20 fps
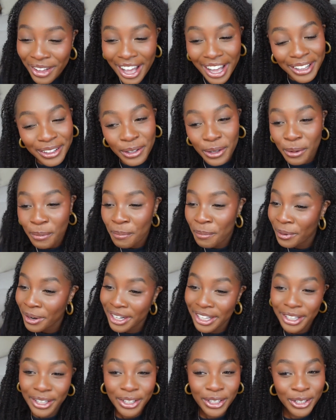look
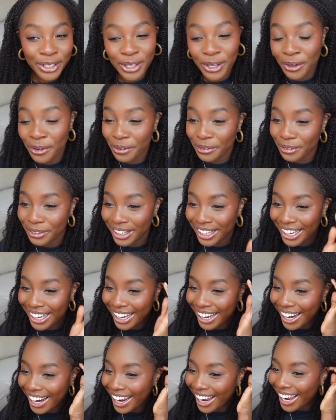pretty cute.
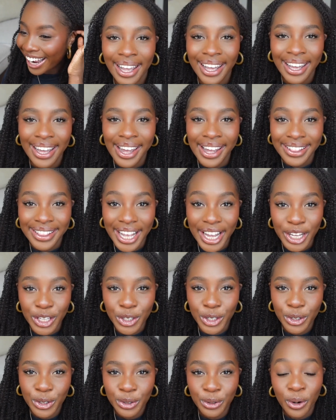Thank
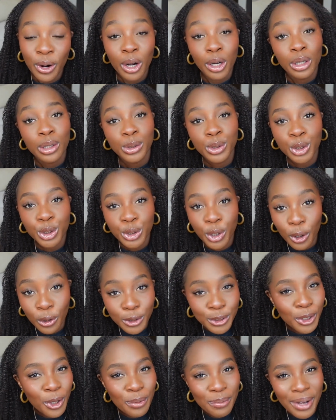you
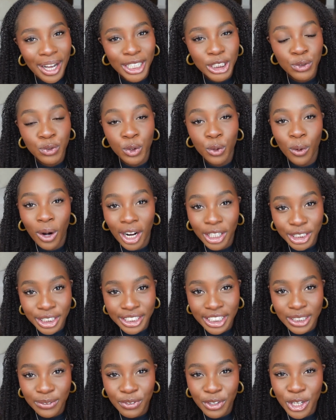so much for watching
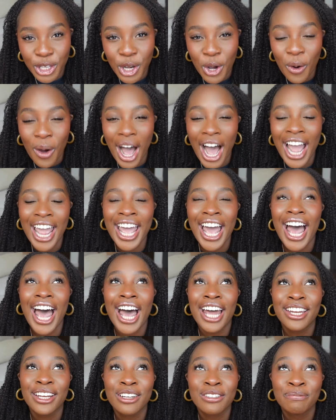this video. I
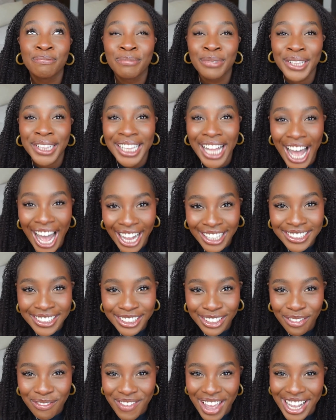had a
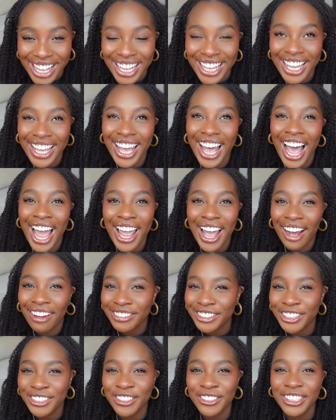blast making it. I
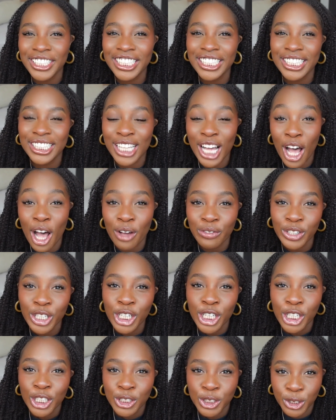absolutely love
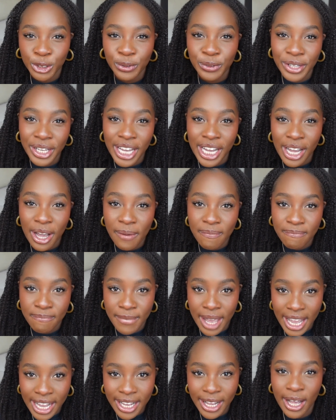doing
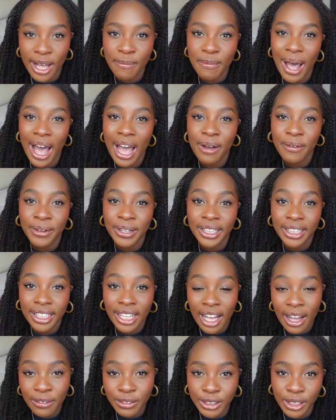makeup. I would
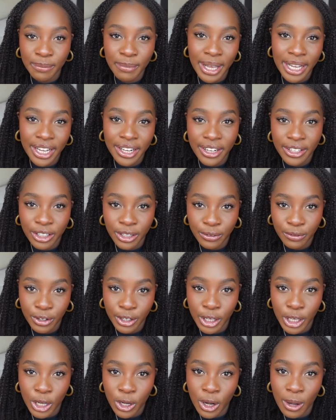love to make another
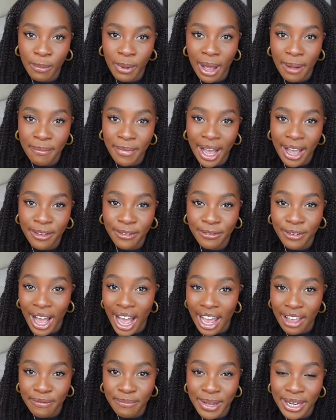video about my
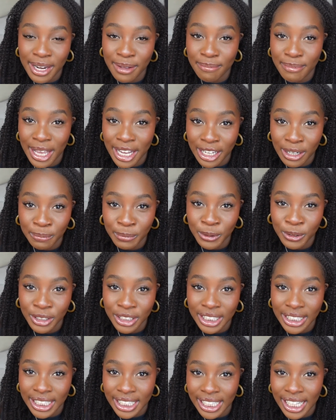5-minute makeup
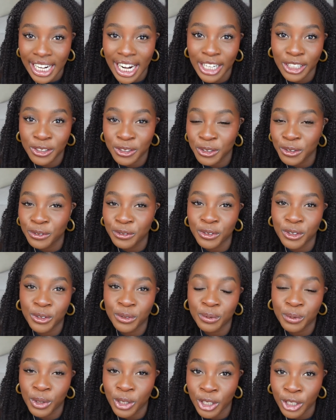routine that I do for
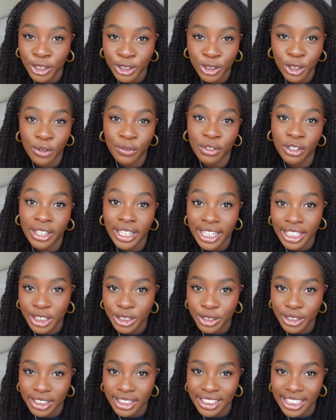work. So if you're
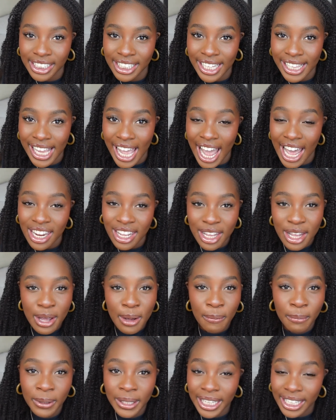interested in that,
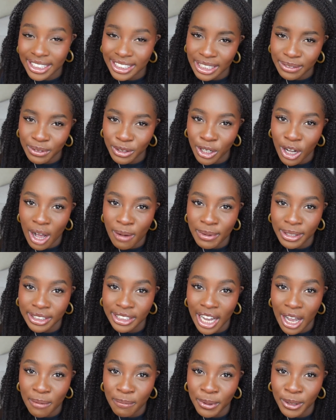please leave a comment
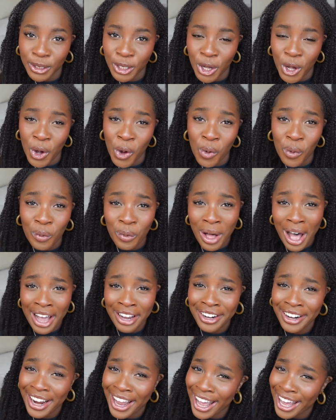down below. While
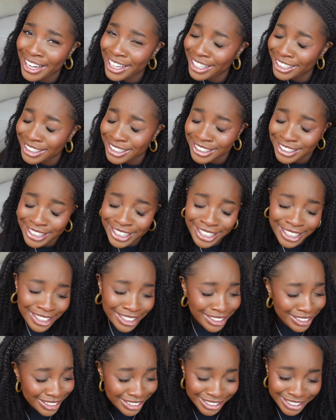you're at it,
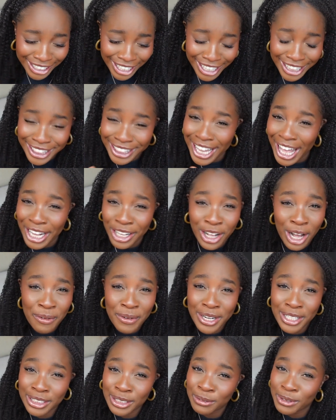like,
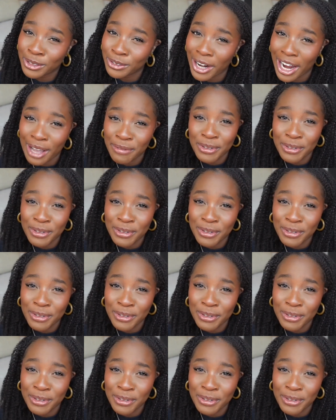comment, and subscribe.